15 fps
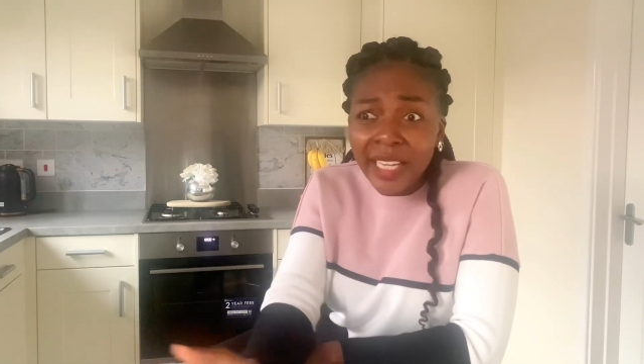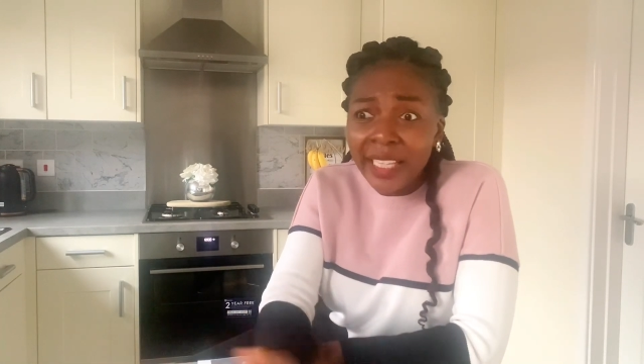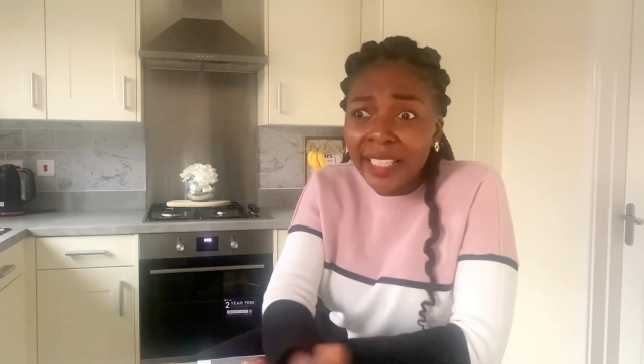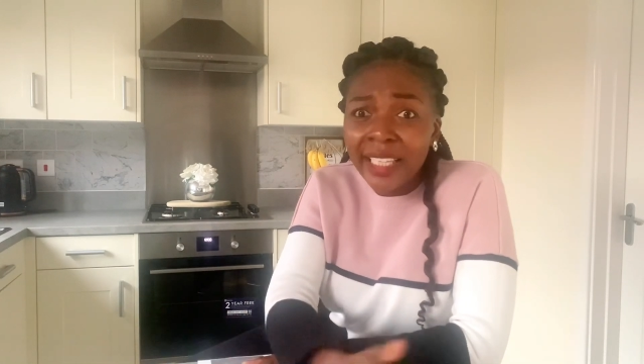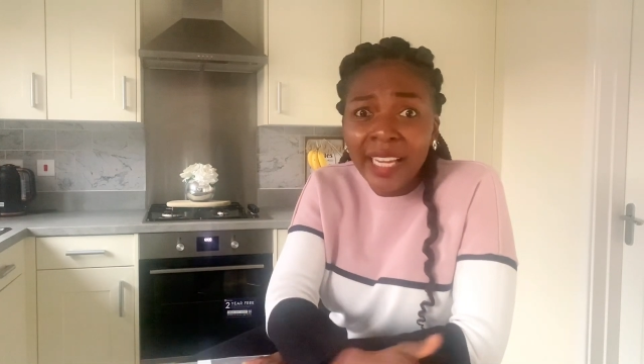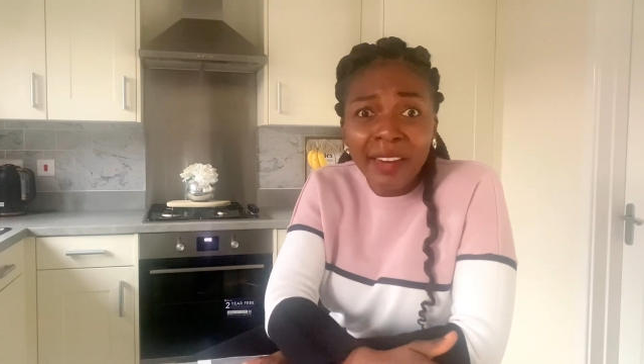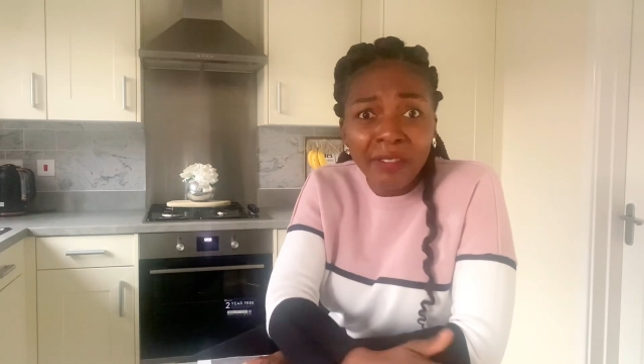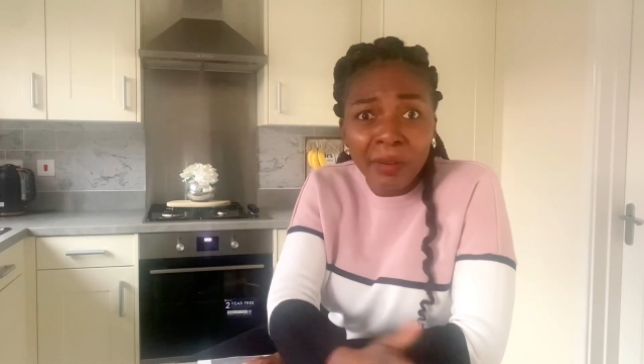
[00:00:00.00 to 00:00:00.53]
I
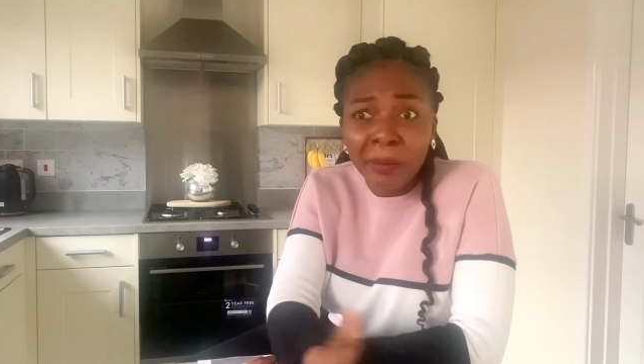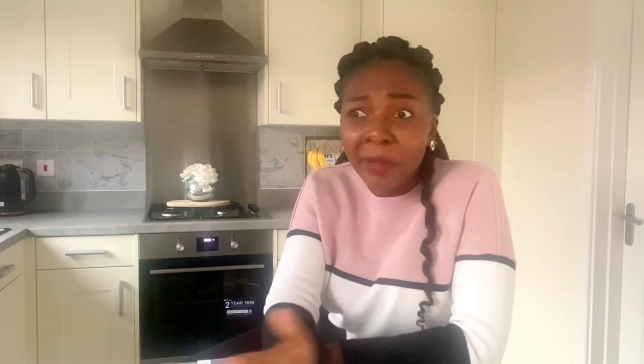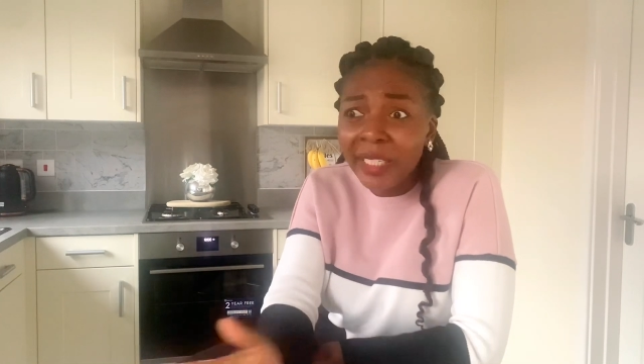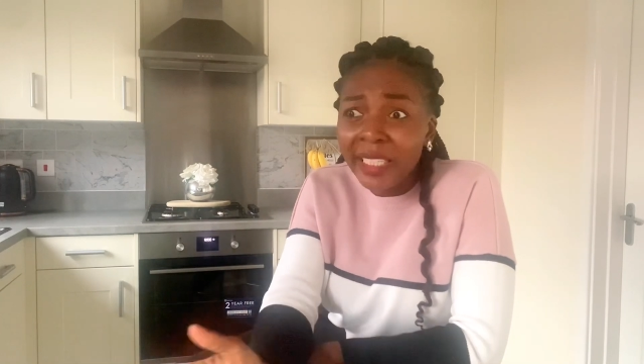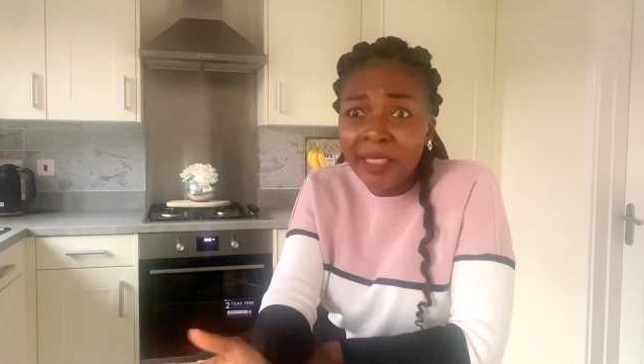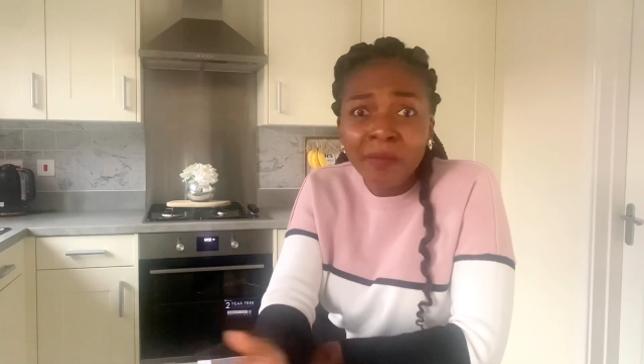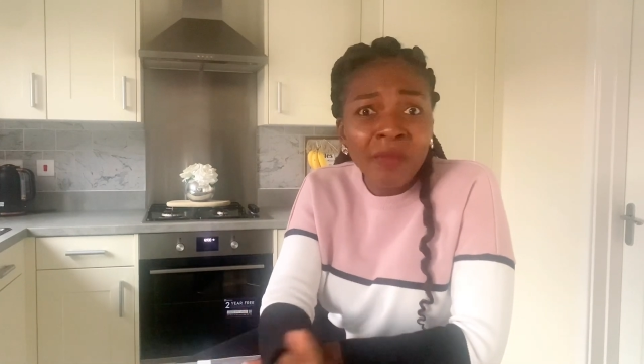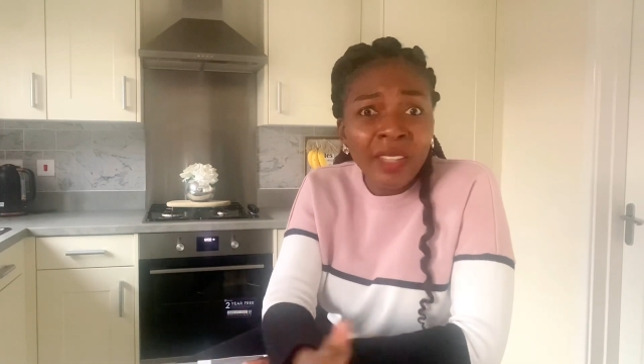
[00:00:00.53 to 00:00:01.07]
think
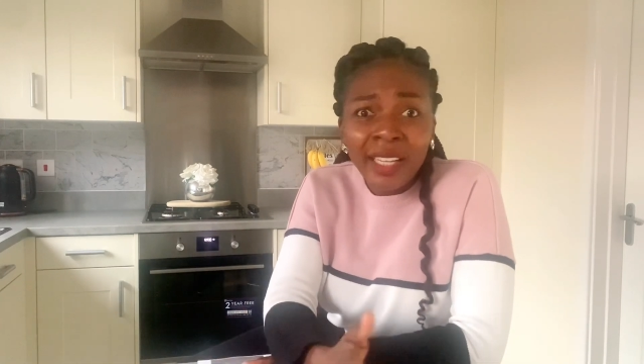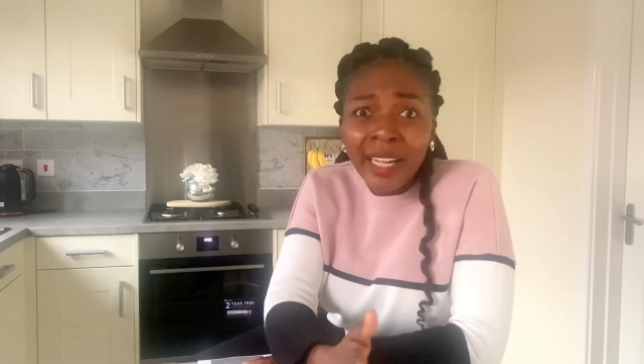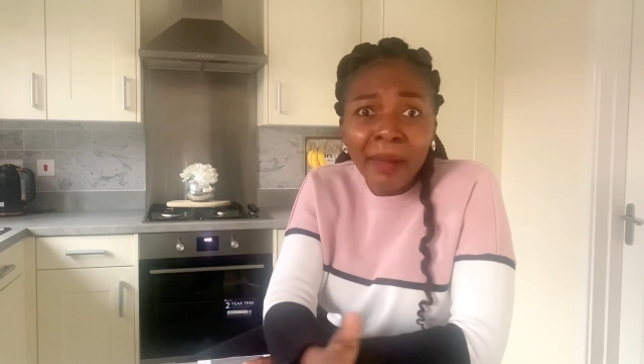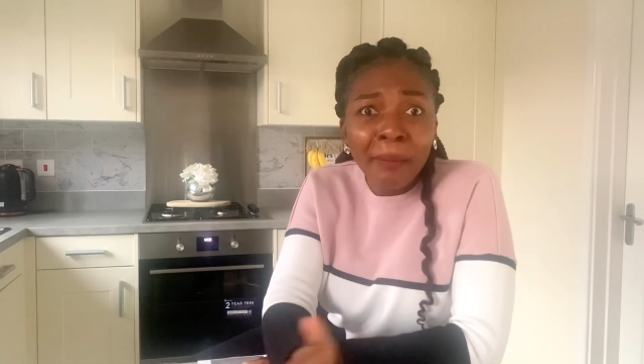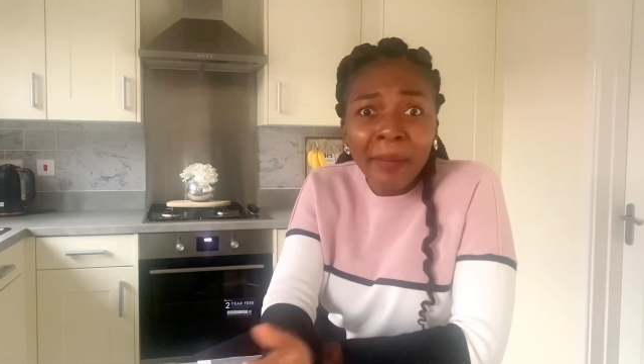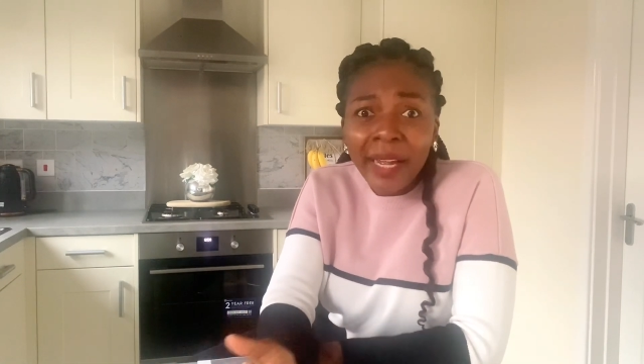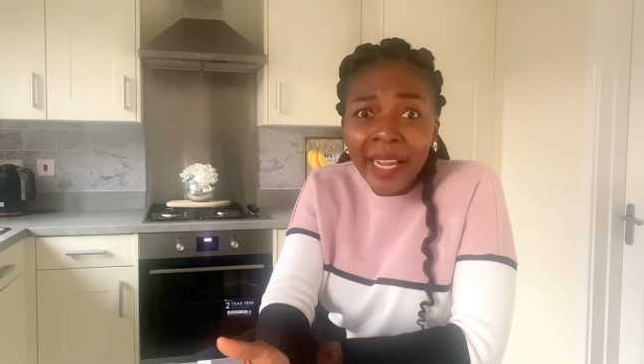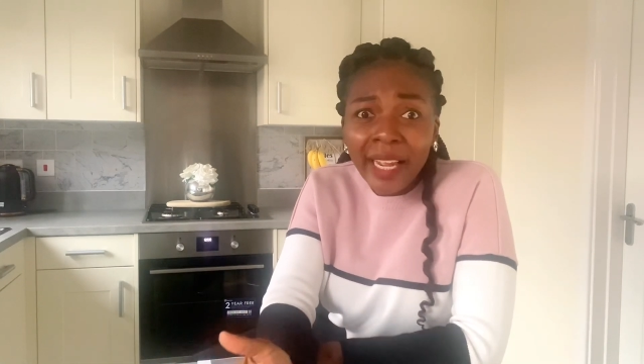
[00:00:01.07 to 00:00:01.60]
everybody
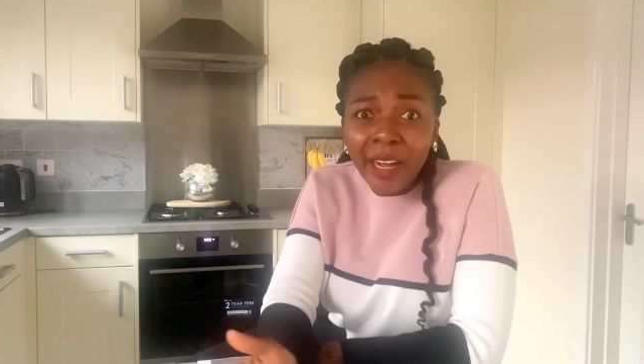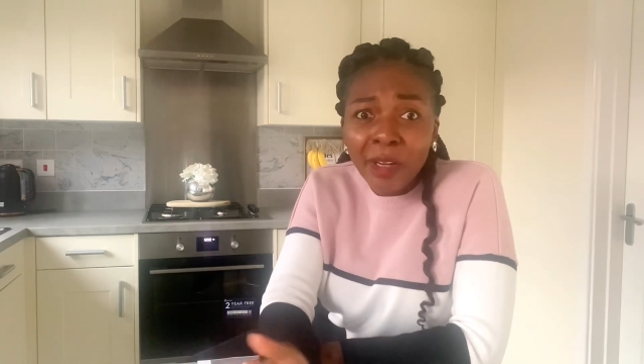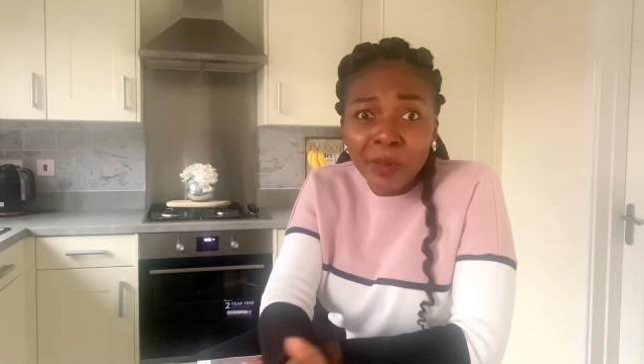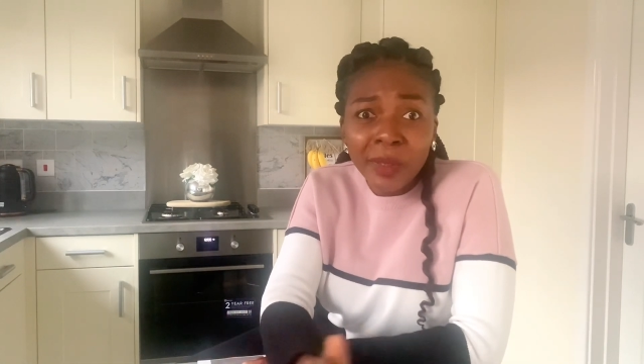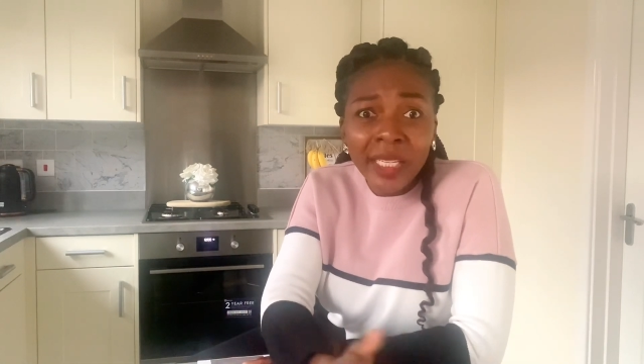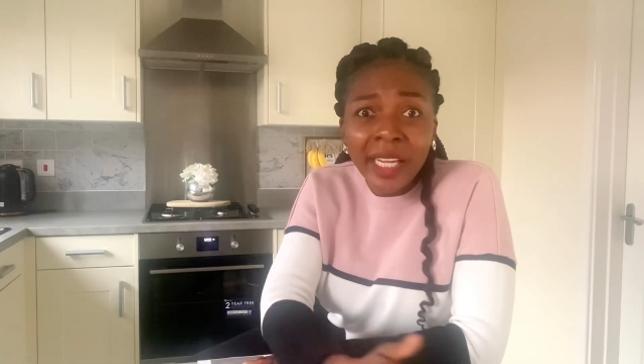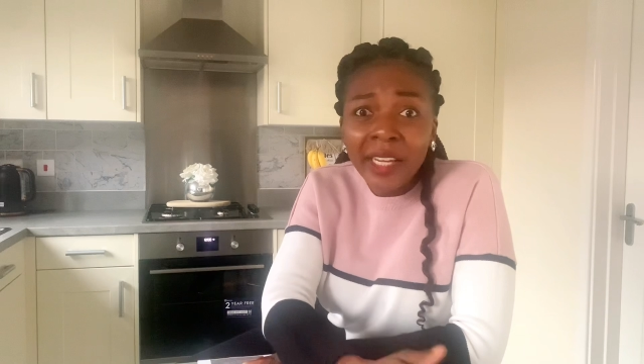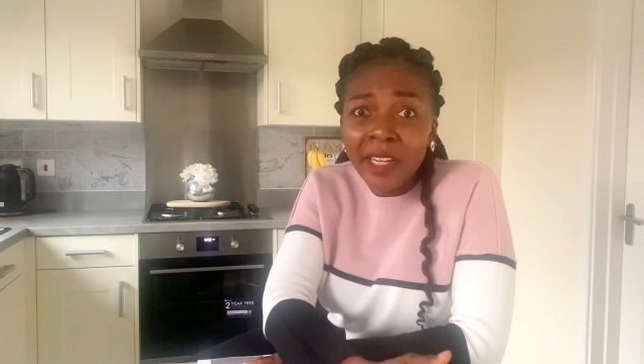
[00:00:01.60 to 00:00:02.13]
can buy a house,
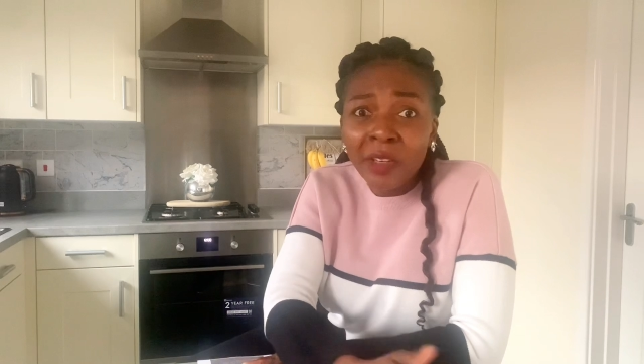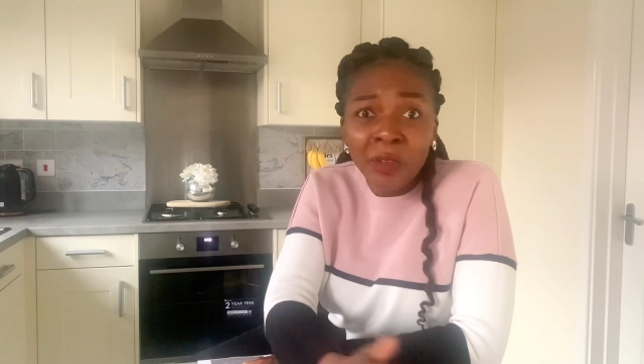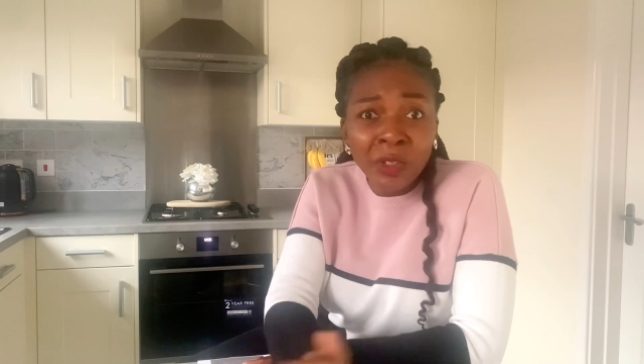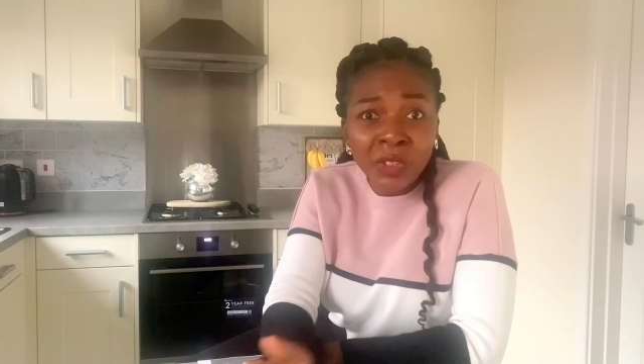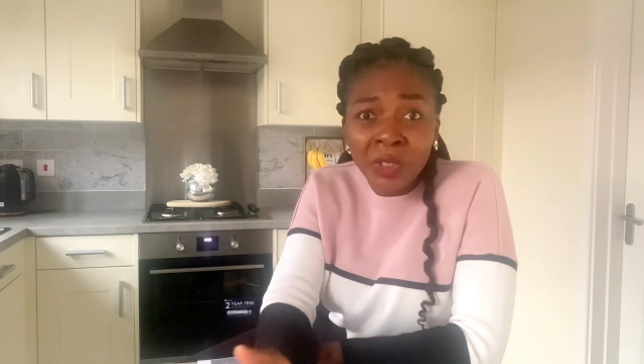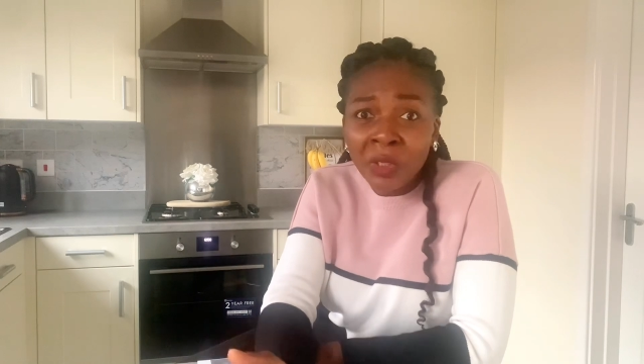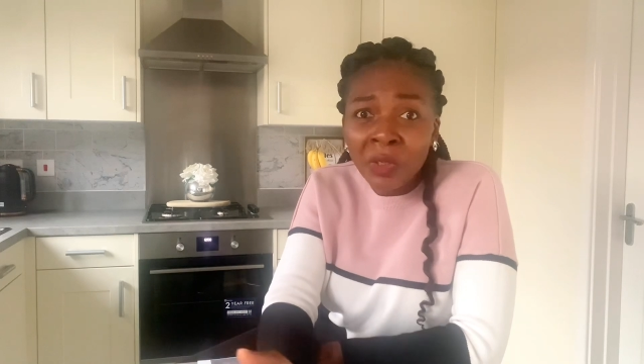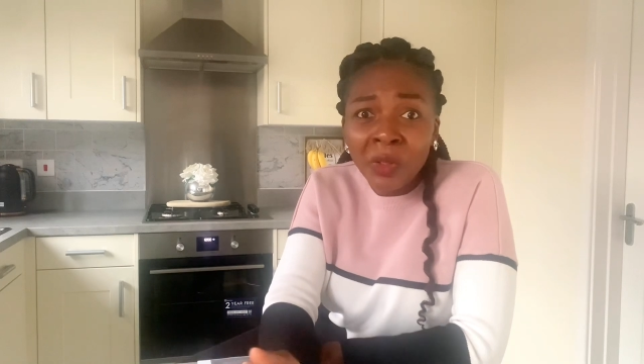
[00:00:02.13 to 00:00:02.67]
whether you're a
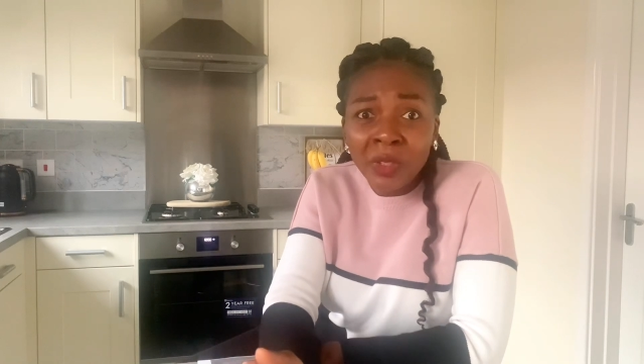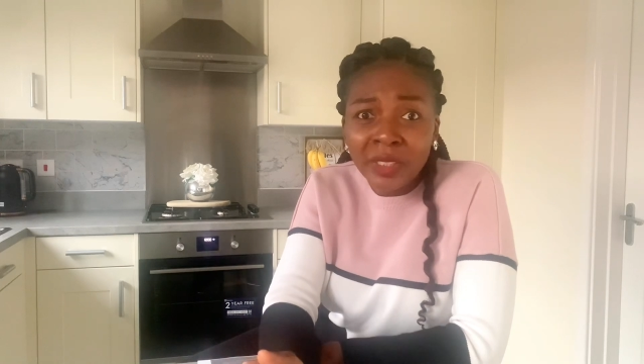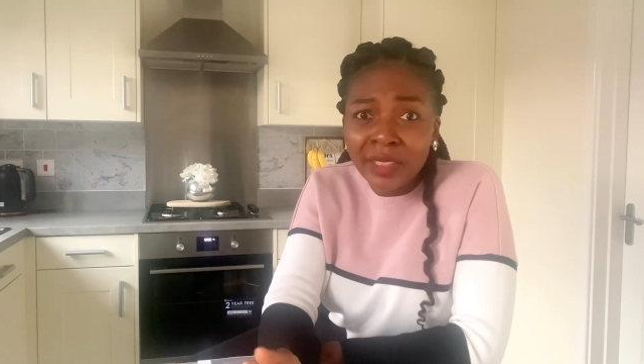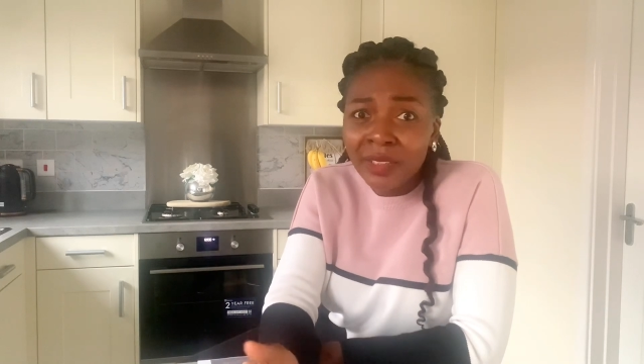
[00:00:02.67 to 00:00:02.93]
nurse or not.